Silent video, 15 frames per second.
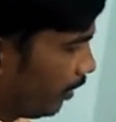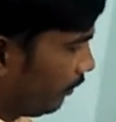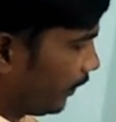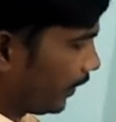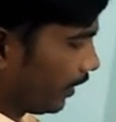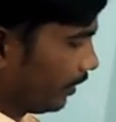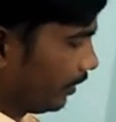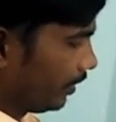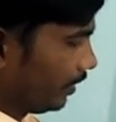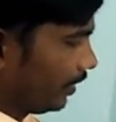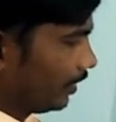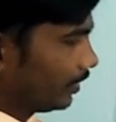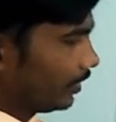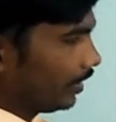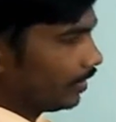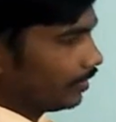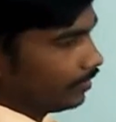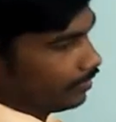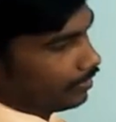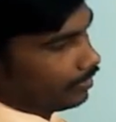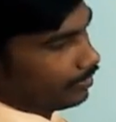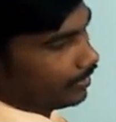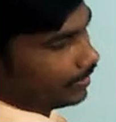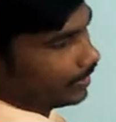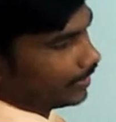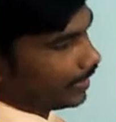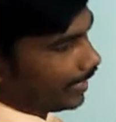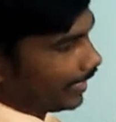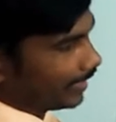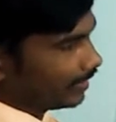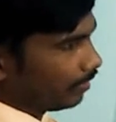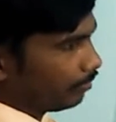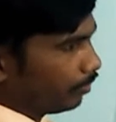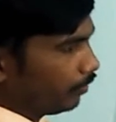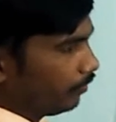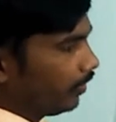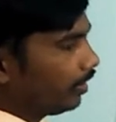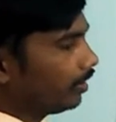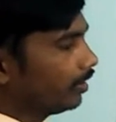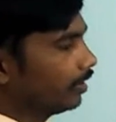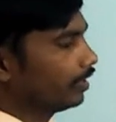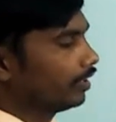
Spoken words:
by 5. So this is an example for